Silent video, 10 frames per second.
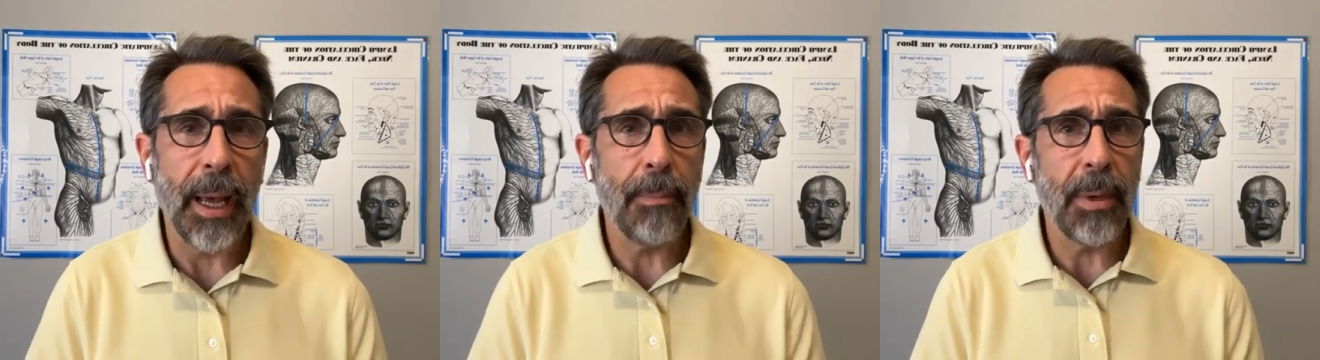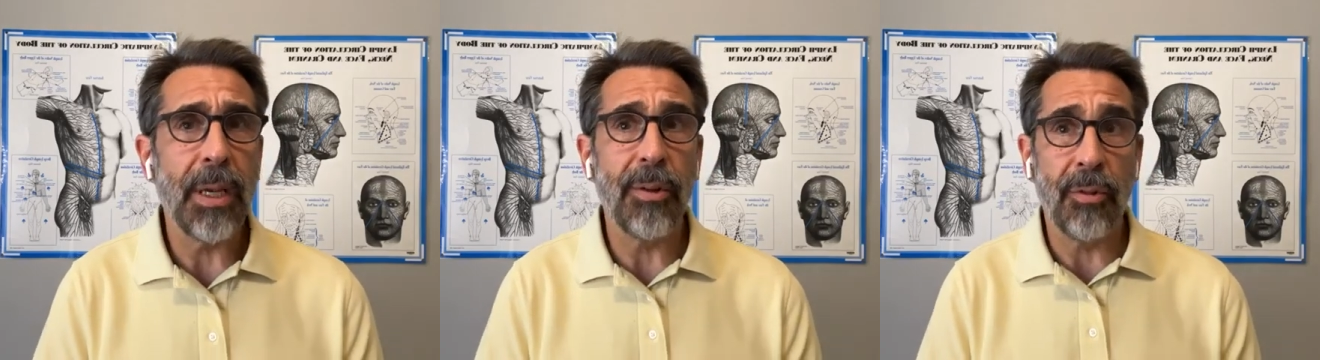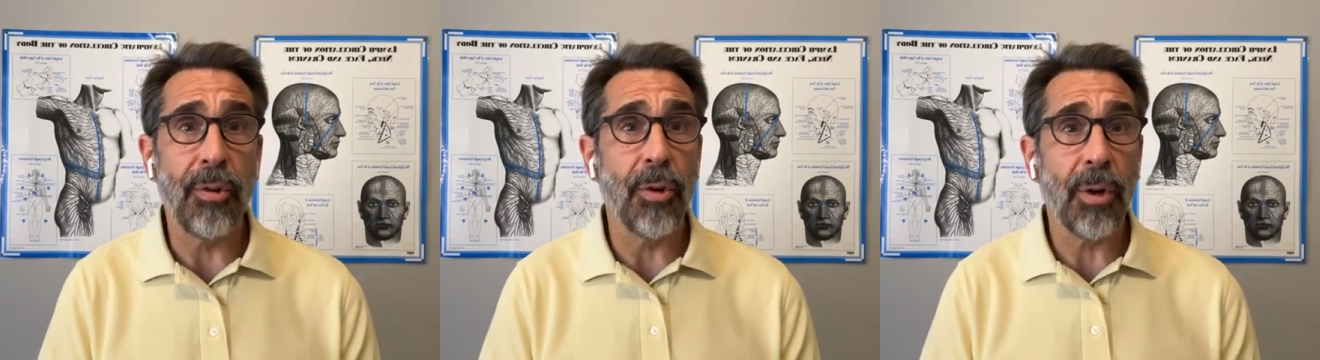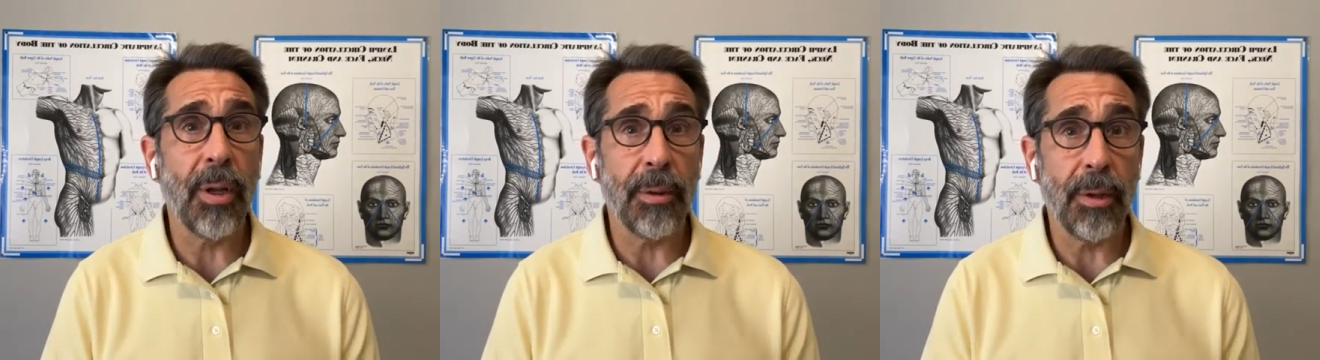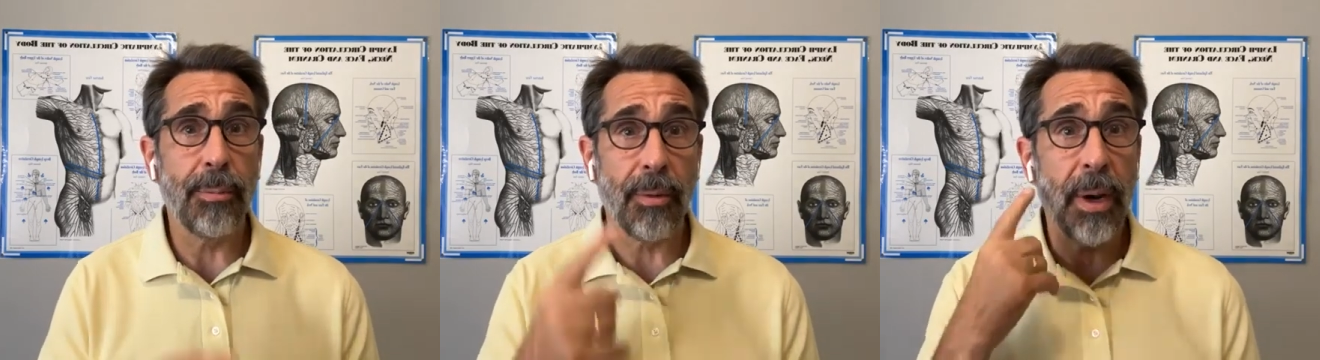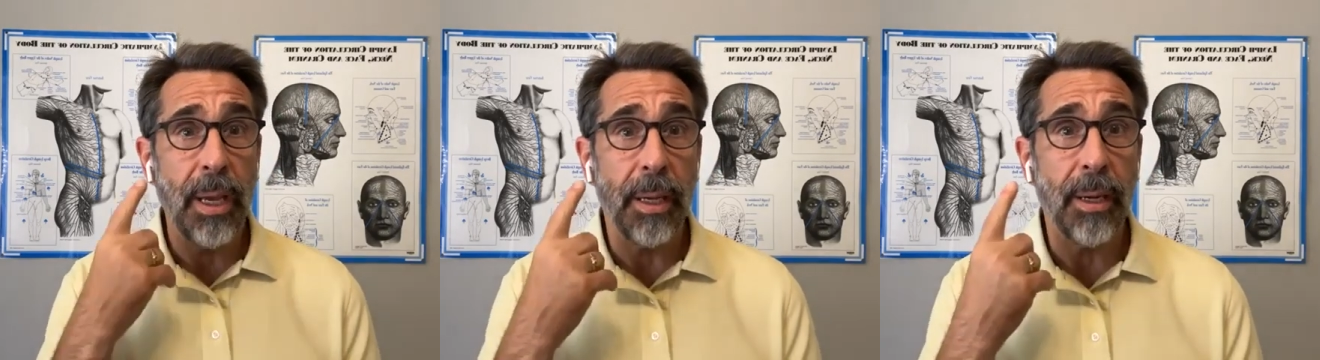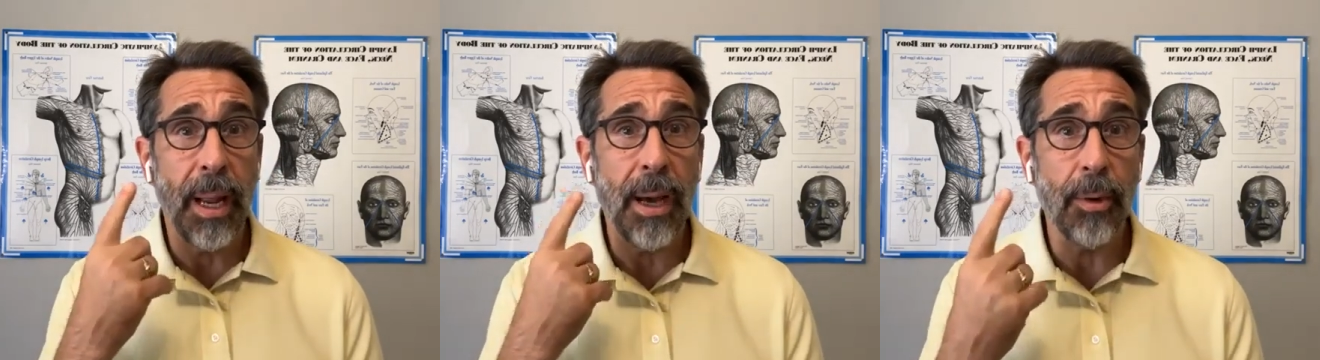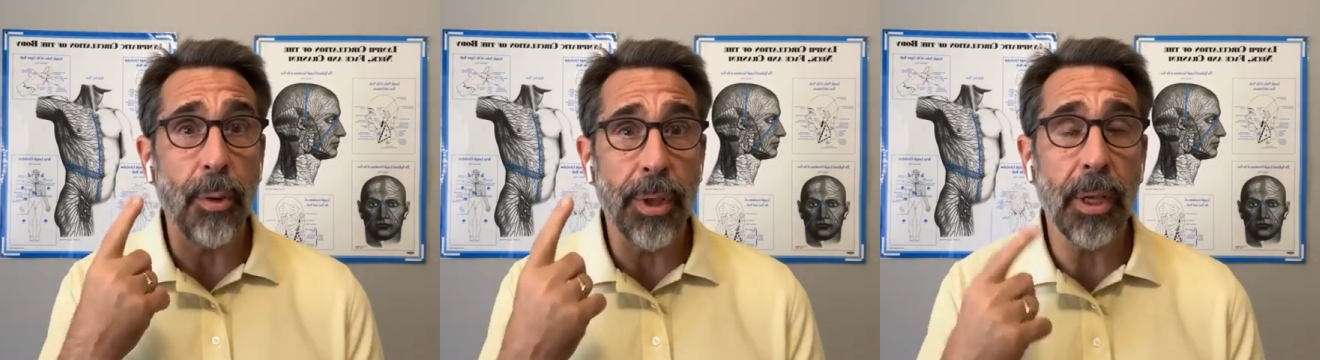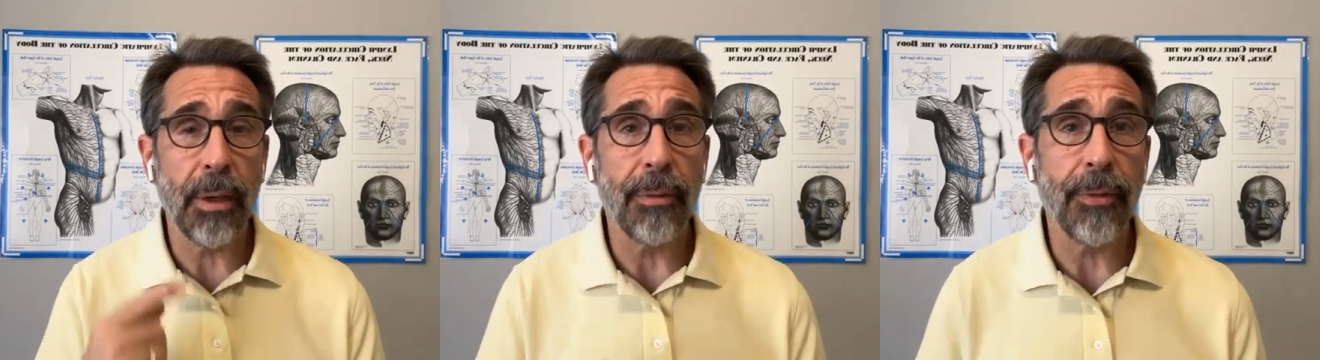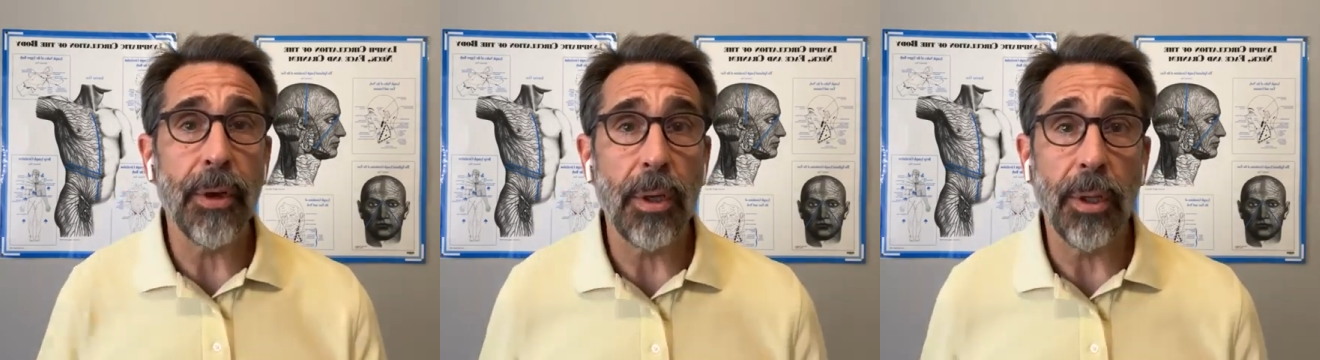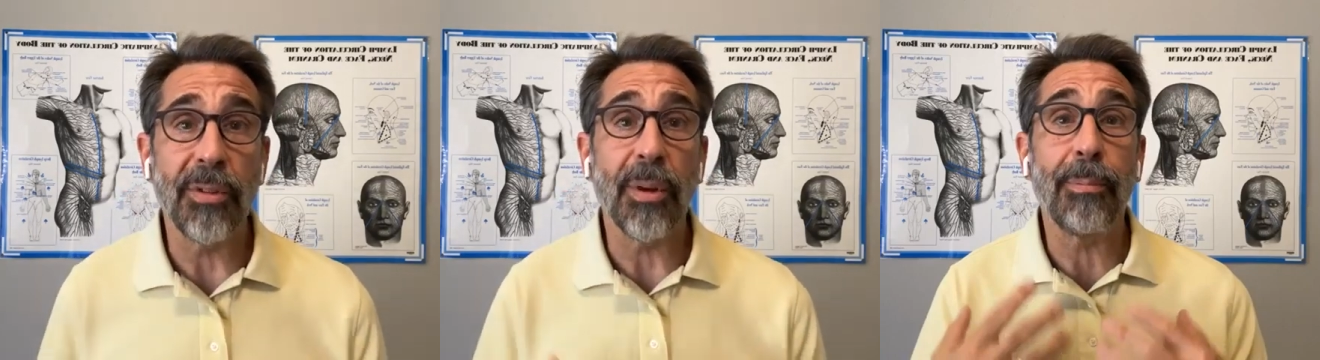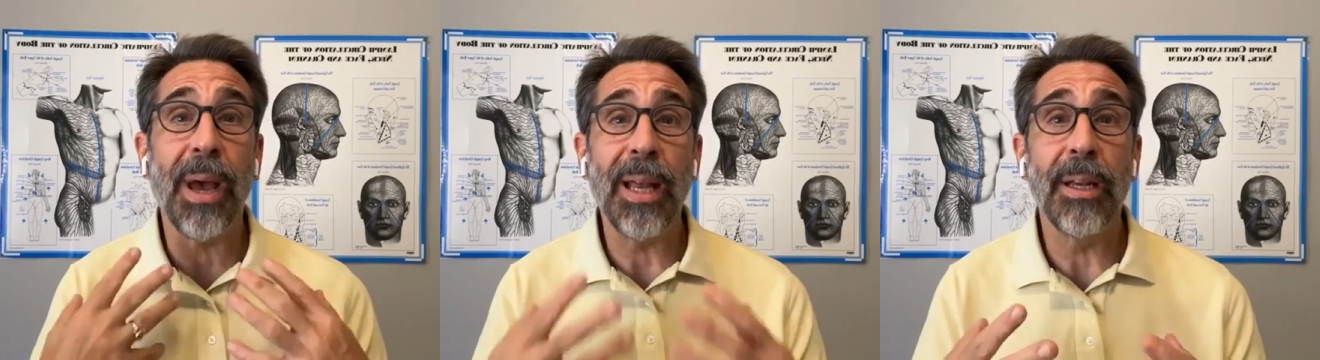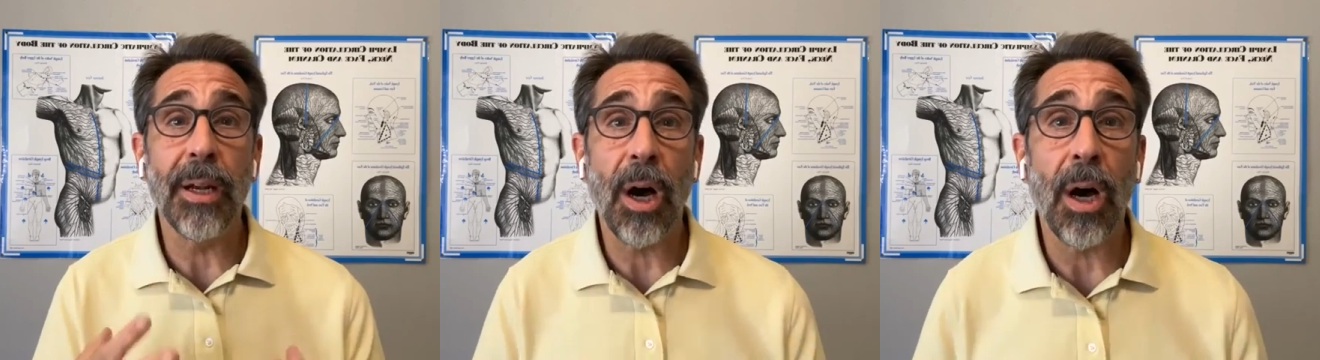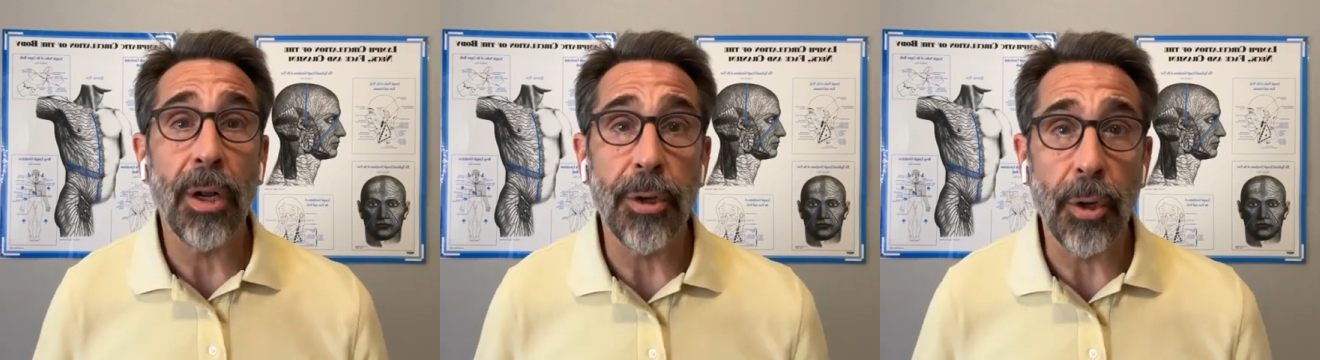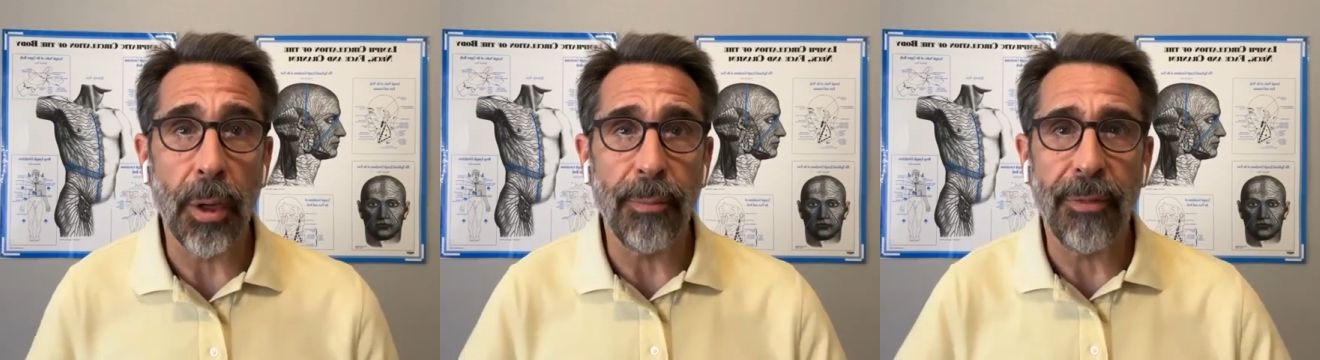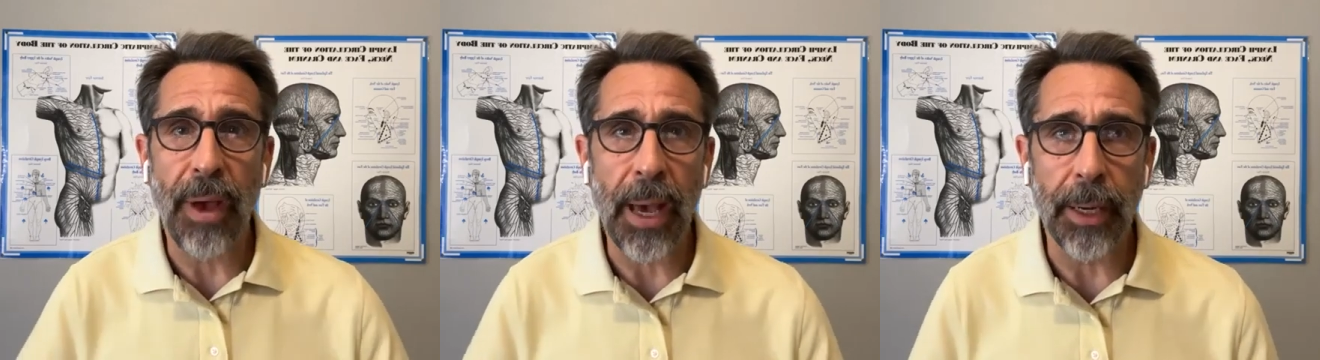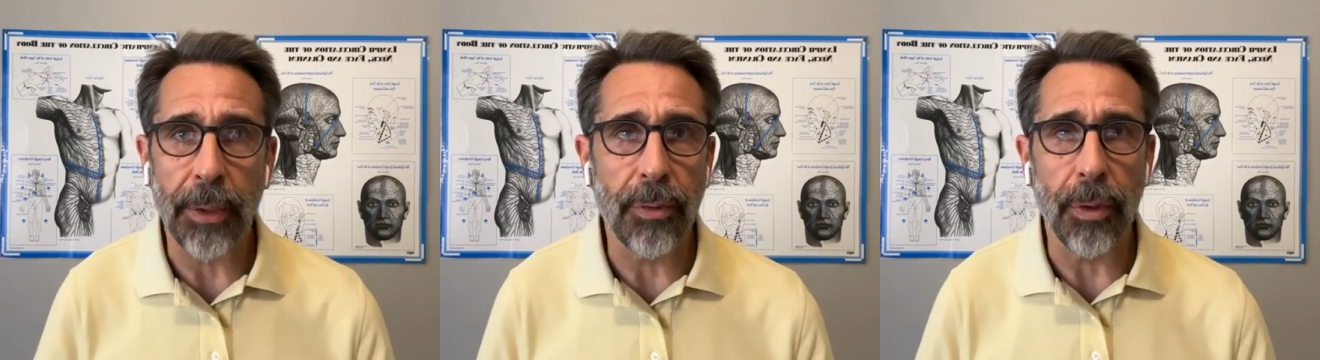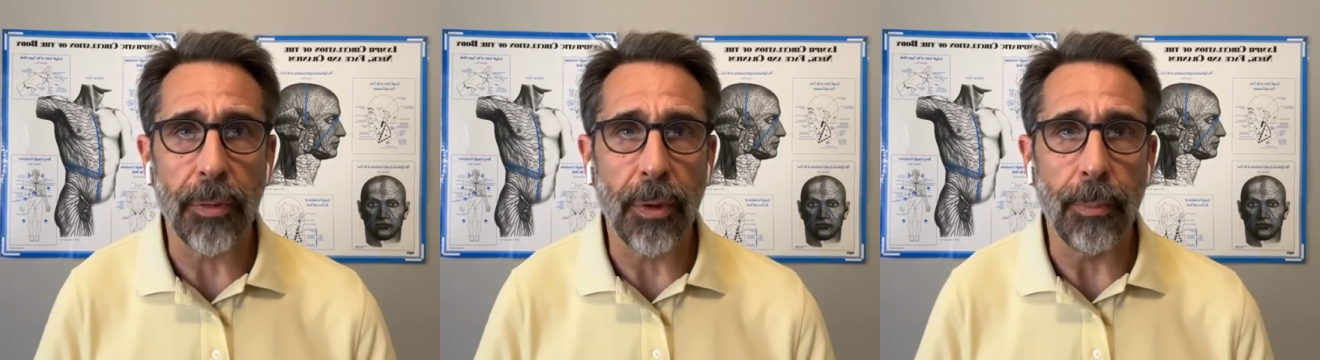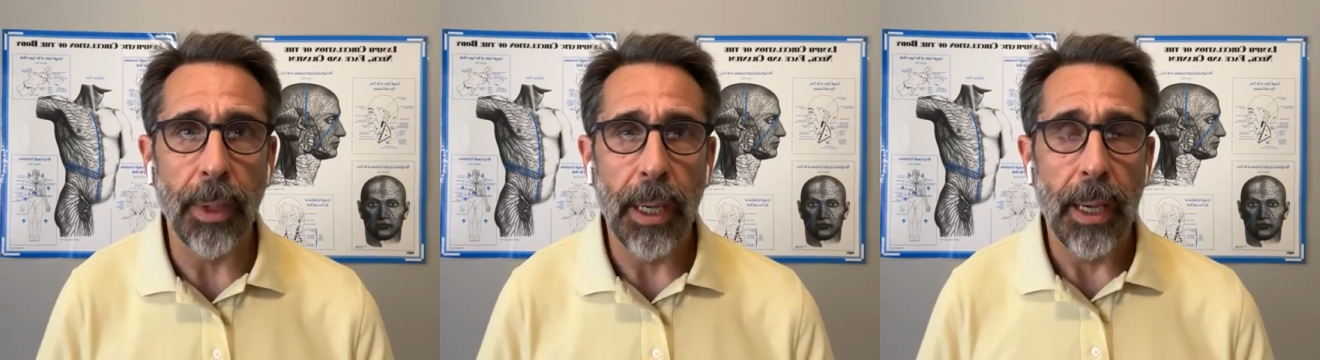Speaker 1: that means your brain and how you think and feel is dependent on your lymphatic system,